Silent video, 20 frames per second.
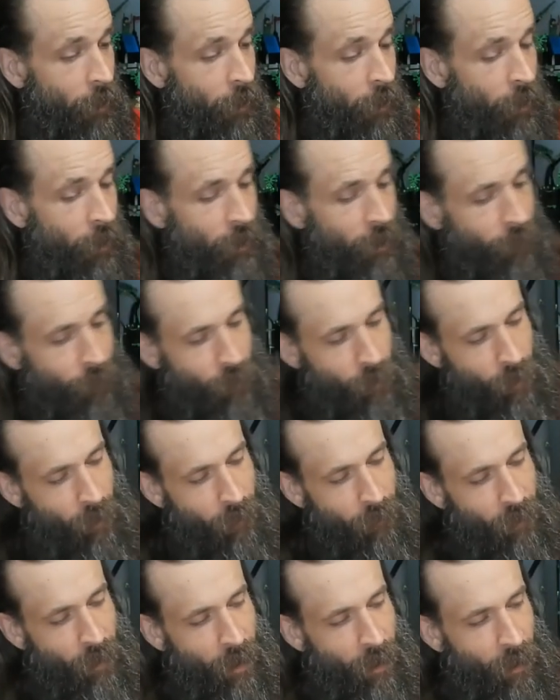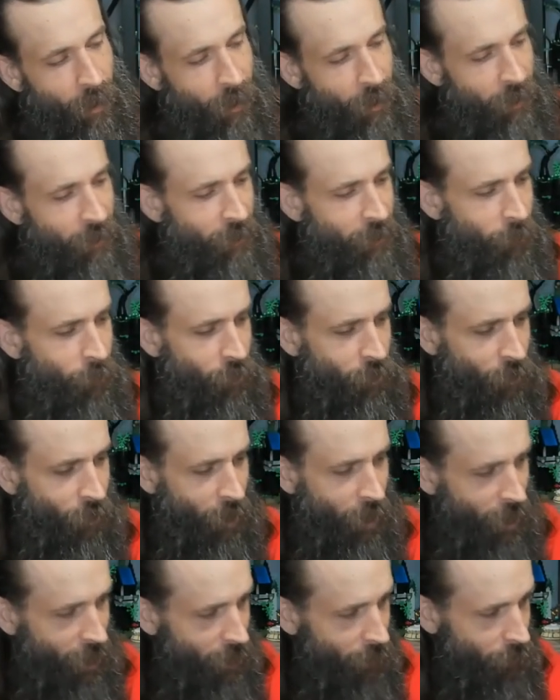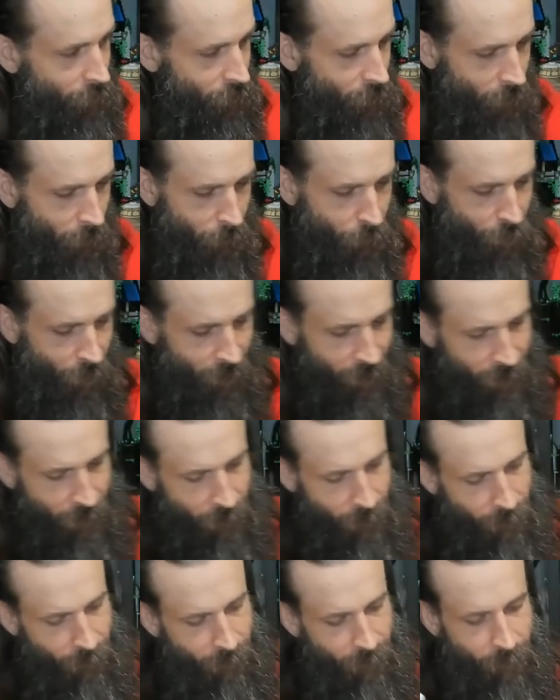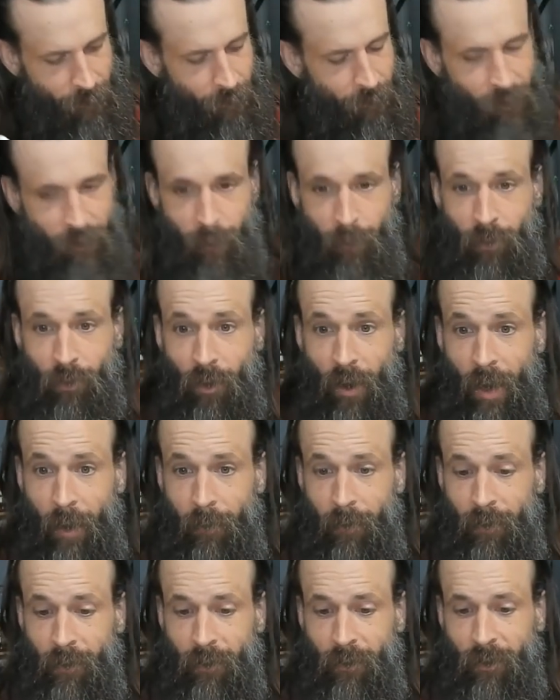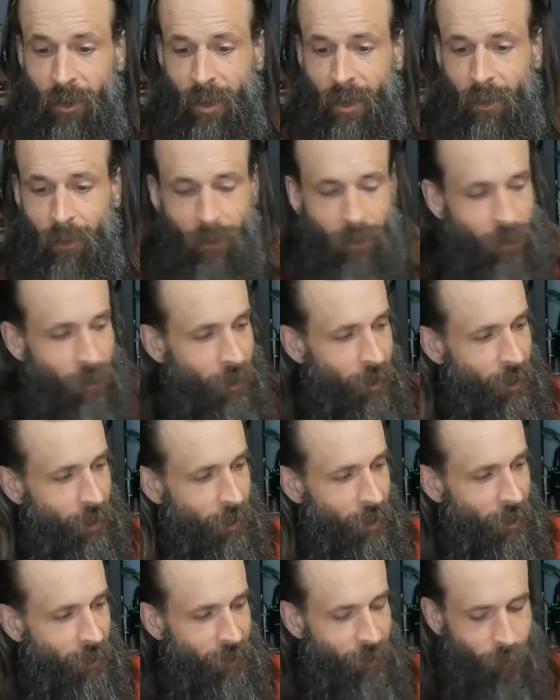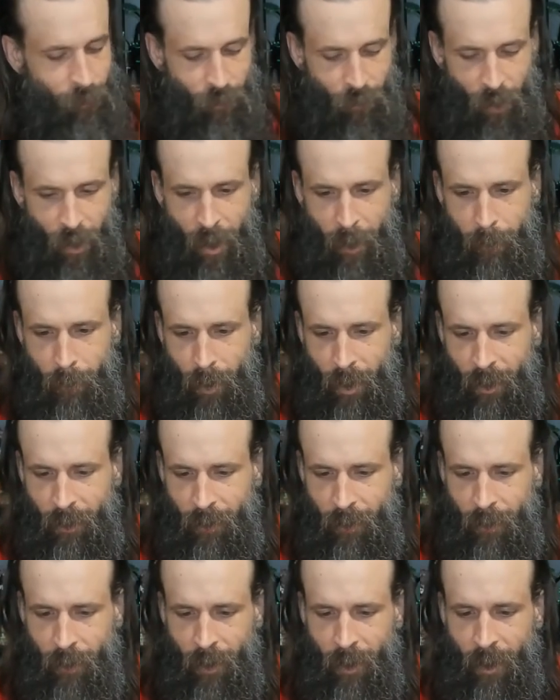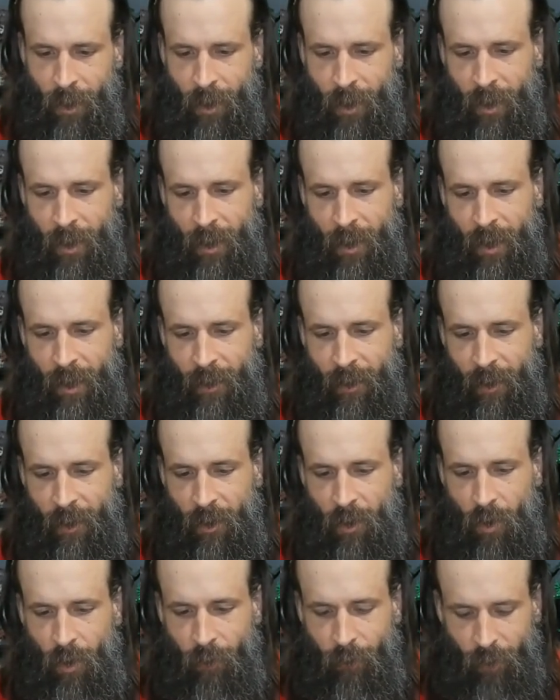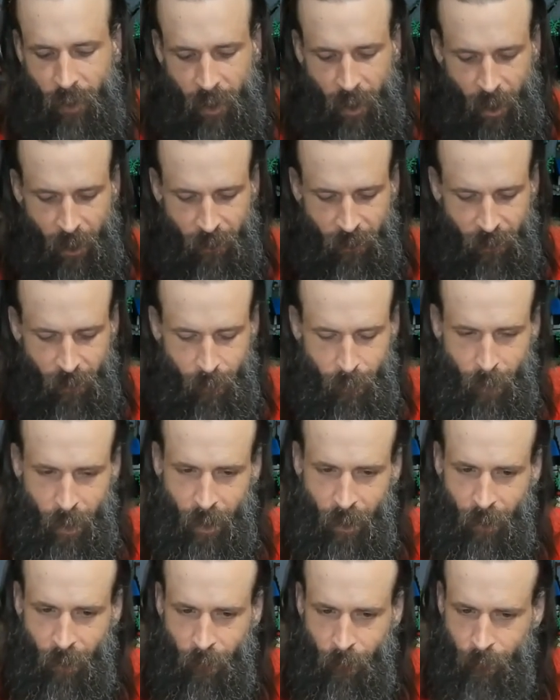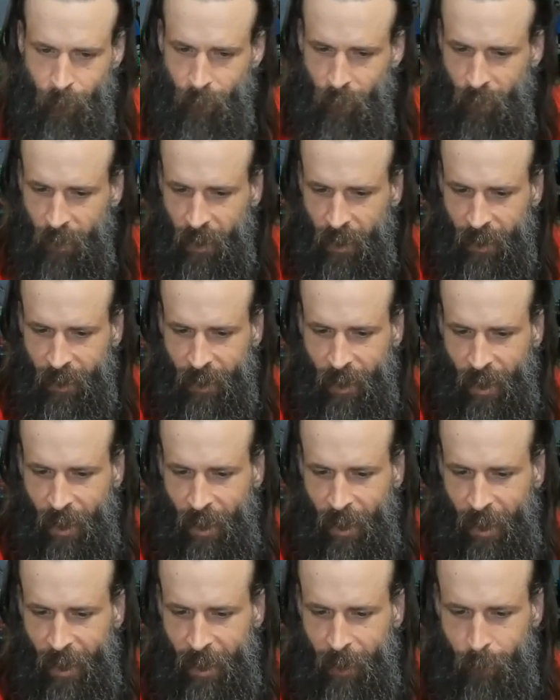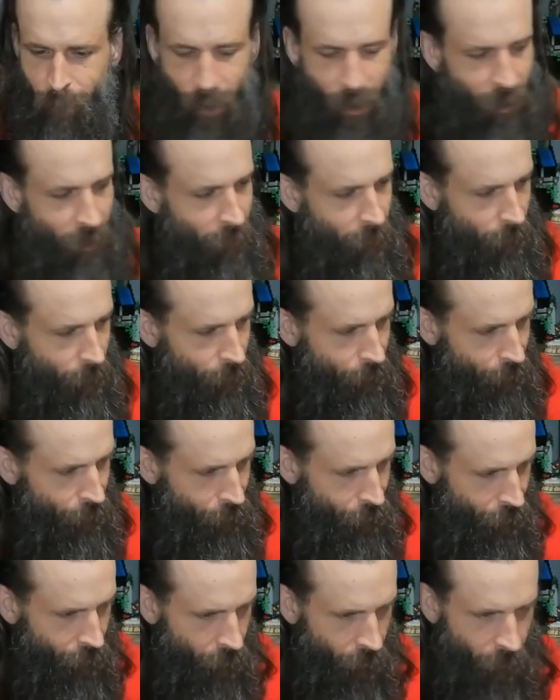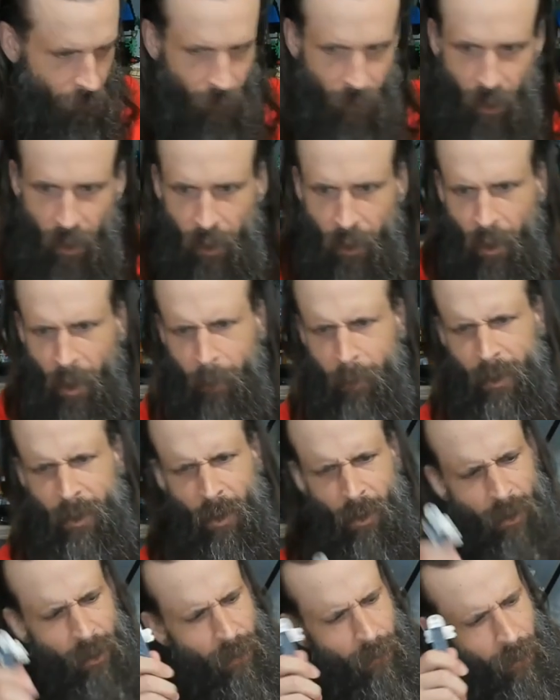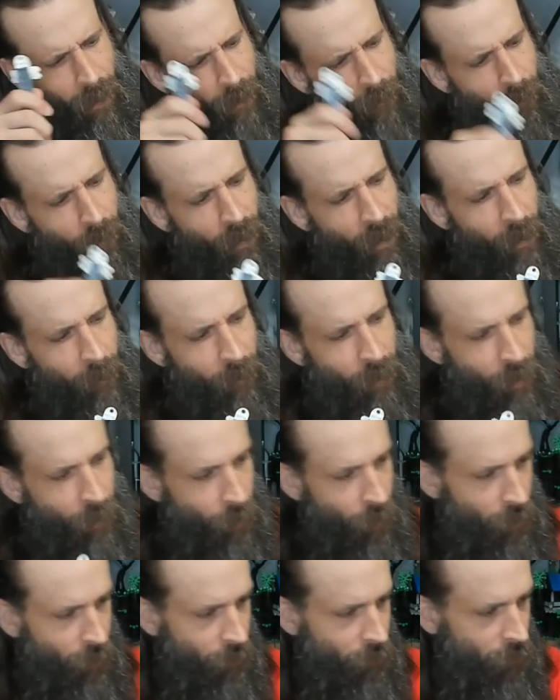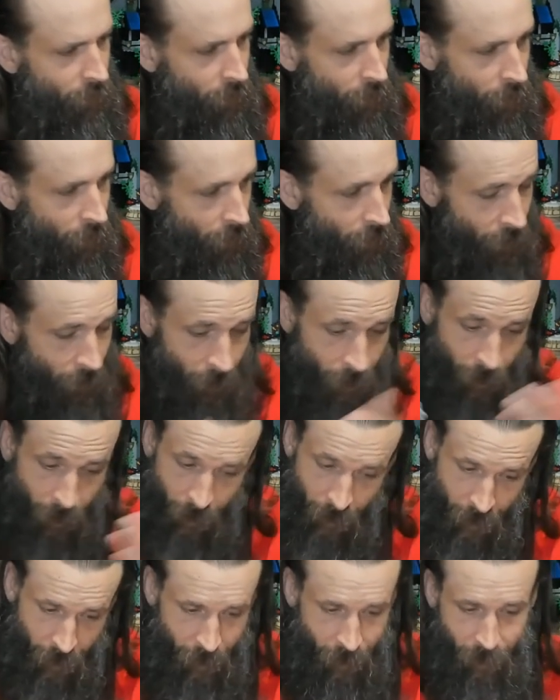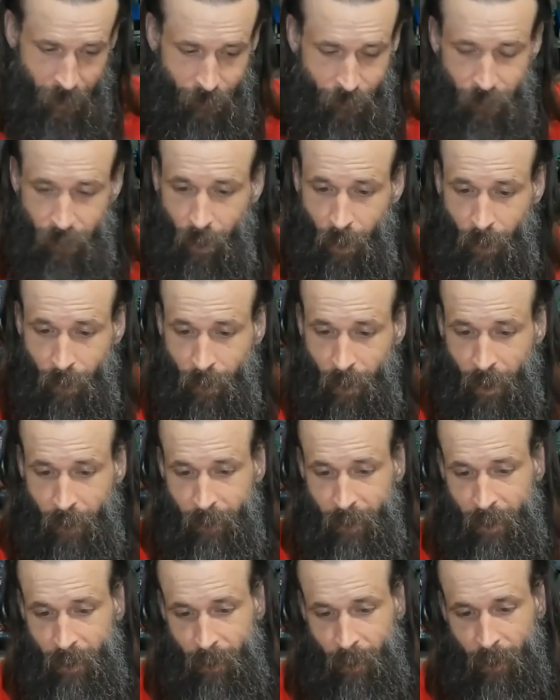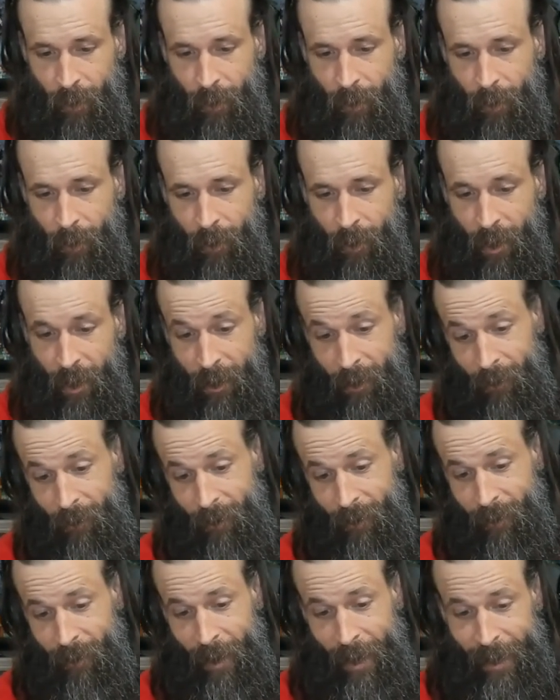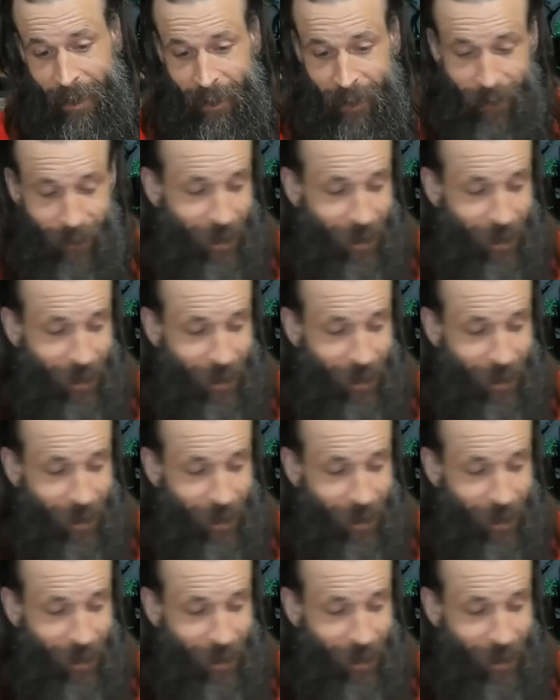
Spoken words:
if you have not already subscribed, please subscribe to the channel. Click that subscribe button, hit the notification bell, hit that like button. Let me know you love what I'm doing. And if you don't love it, and you just like it,